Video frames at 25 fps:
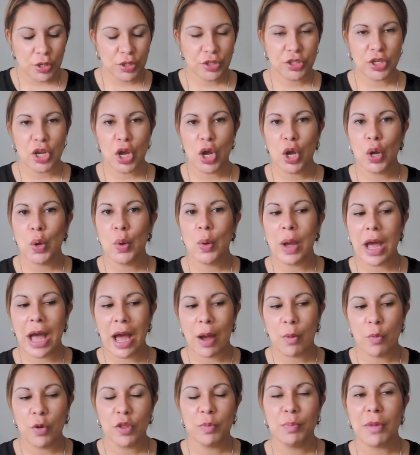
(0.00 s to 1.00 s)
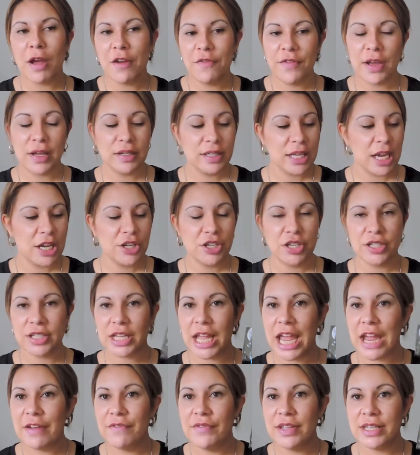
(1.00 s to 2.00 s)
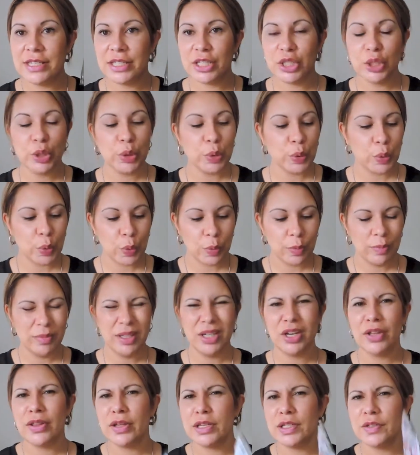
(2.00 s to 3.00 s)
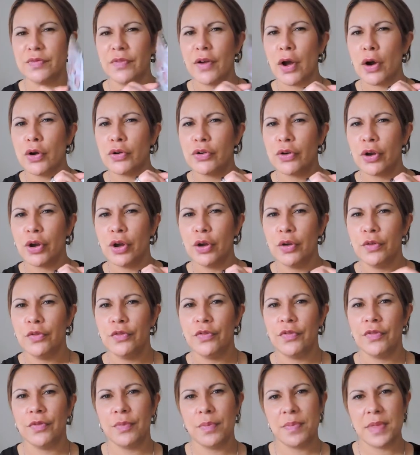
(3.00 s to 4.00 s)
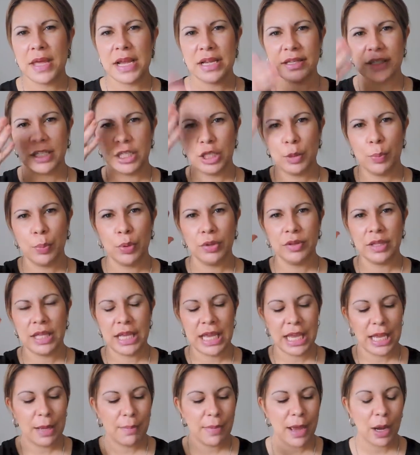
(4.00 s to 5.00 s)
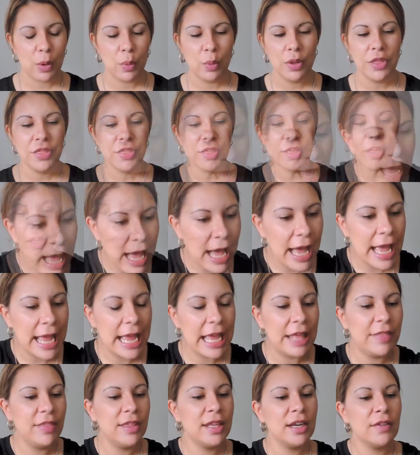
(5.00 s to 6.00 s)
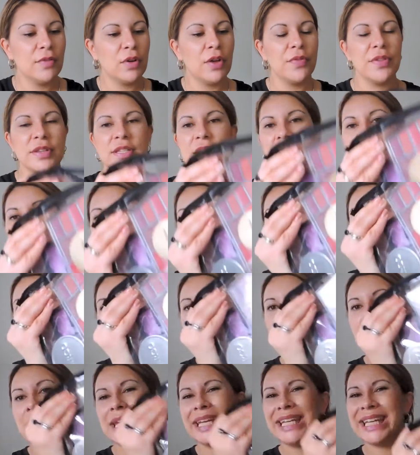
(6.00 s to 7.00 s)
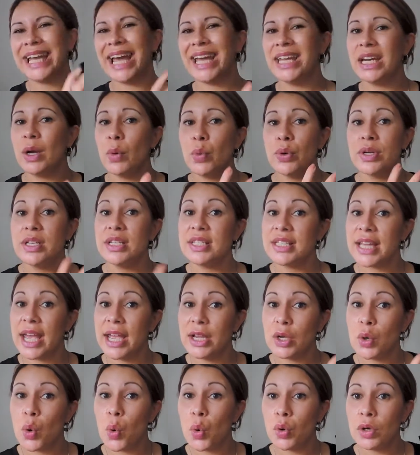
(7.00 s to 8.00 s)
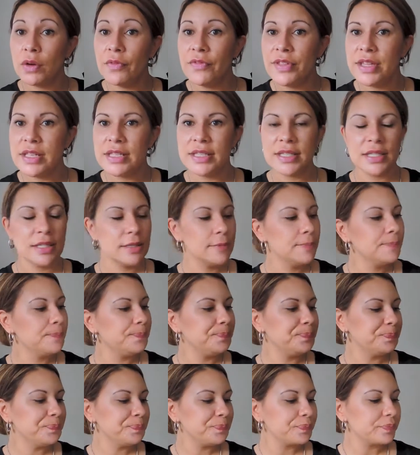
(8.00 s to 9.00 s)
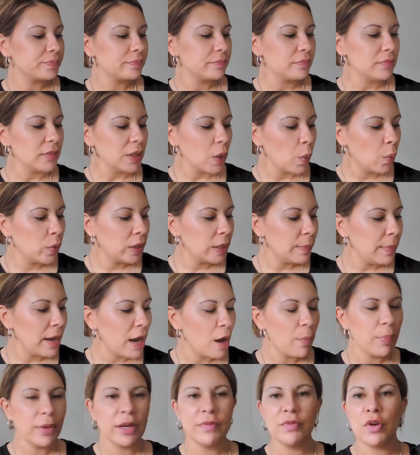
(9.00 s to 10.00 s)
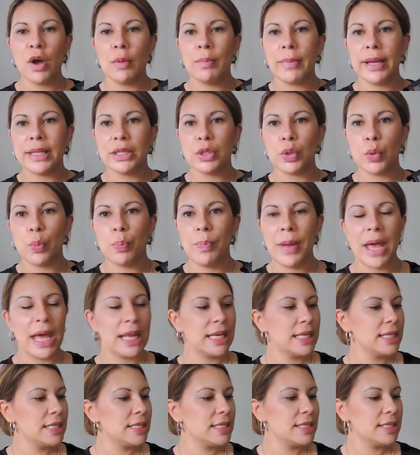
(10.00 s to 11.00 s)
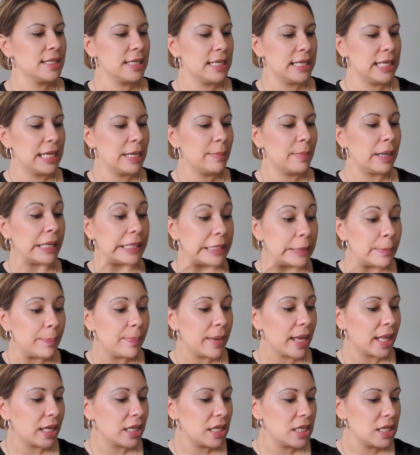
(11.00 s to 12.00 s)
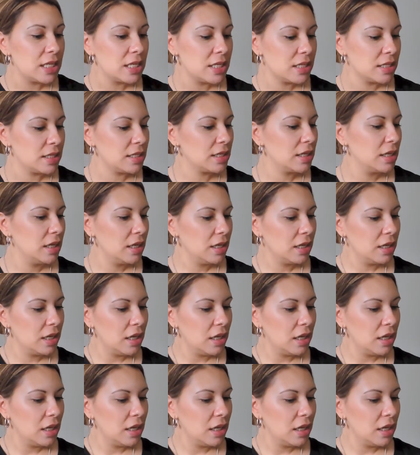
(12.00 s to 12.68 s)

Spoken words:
So with my foundations, I have these little, you know, those Velcro things that you put the hair back with. And then I've got this other one. Again, I wouldn't take all of this when I'm out, but I've got my little palettes in here, my lip palettes.